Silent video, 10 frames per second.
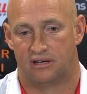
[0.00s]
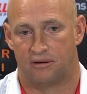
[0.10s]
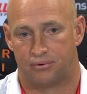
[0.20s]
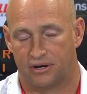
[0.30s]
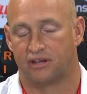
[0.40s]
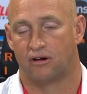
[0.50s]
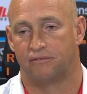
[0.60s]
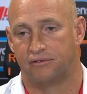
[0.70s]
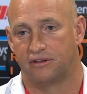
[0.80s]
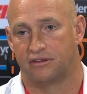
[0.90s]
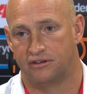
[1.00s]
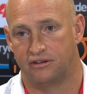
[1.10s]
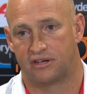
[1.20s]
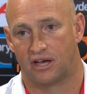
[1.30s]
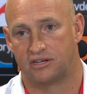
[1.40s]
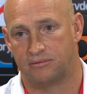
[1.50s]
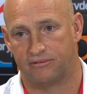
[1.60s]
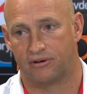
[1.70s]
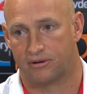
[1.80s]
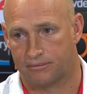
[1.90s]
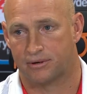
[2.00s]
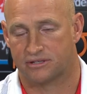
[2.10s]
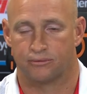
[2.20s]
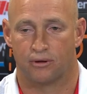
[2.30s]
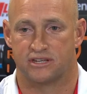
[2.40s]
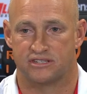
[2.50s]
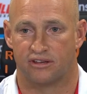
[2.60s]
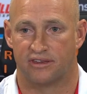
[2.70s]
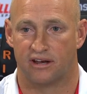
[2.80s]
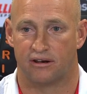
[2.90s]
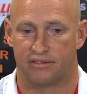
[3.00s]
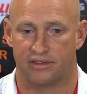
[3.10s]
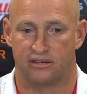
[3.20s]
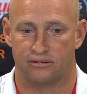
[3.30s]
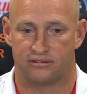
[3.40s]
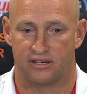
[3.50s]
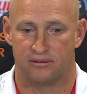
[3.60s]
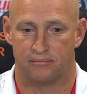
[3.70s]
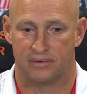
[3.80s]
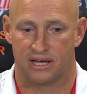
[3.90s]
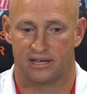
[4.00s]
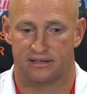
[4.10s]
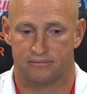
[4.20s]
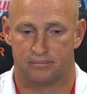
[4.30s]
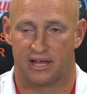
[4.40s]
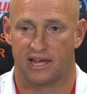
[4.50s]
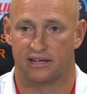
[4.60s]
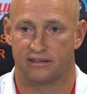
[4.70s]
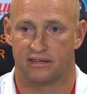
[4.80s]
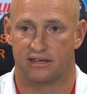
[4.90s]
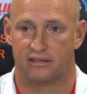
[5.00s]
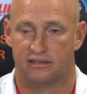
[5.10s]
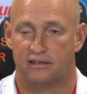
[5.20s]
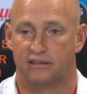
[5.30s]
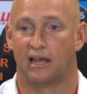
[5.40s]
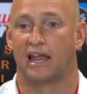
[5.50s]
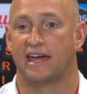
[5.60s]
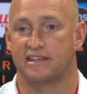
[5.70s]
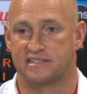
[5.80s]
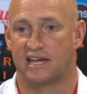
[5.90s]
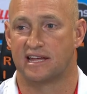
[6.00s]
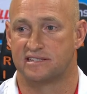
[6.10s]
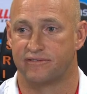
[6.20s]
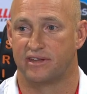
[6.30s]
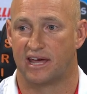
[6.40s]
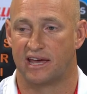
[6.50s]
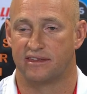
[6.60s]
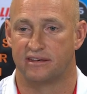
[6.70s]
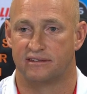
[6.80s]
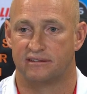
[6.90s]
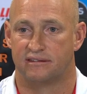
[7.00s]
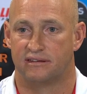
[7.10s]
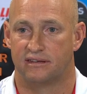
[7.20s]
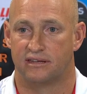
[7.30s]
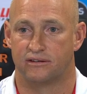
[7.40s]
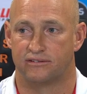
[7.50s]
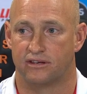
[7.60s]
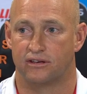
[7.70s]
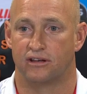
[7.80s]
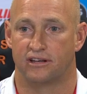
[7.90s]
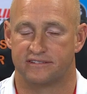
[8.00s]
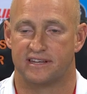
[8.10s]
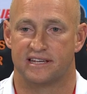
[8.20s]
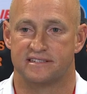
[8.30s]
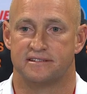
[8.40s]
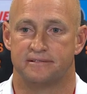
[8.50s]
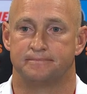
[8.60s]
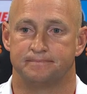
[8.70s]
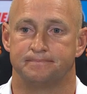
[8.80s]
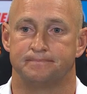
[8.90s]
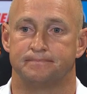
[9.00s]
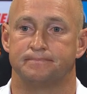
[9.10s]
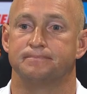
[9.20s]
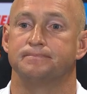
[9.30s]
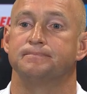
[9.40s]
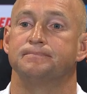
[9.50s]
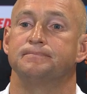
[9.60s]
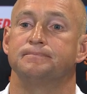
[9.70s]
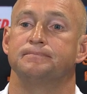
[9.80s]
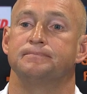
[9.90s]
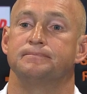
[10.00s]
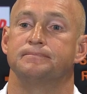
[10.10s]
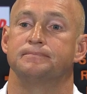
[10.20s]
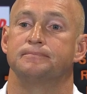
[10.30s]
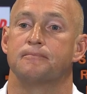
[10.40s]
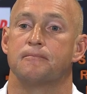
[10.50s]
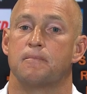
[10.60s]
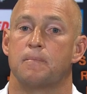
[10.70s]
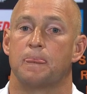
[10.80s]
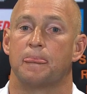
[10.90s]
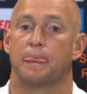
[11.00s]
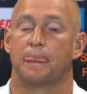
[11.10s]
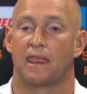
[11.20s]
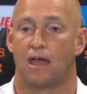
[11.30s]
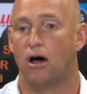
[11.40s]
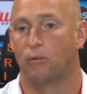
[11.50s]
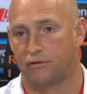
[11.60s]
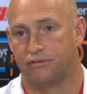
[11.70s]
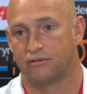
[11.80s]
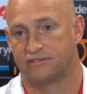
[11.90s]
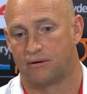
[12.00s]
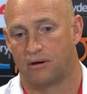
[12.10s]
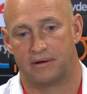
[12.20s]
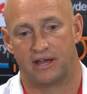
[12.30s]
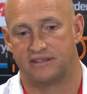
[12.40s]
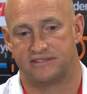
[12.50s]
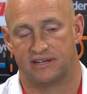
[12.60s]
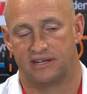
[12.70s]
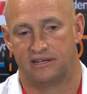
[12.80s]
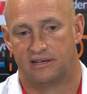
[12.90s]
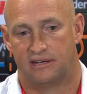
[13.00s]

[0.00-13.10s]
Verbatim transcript: I'm pretty confident the new coach will be very impressed with what he's got there, and I think you'll see him uh, playing at the, the later starts of the day than, than you'll see earlier starts. So you, you think he'll play out the rest of the year in first grade? I would have thought so, Rob. I don't see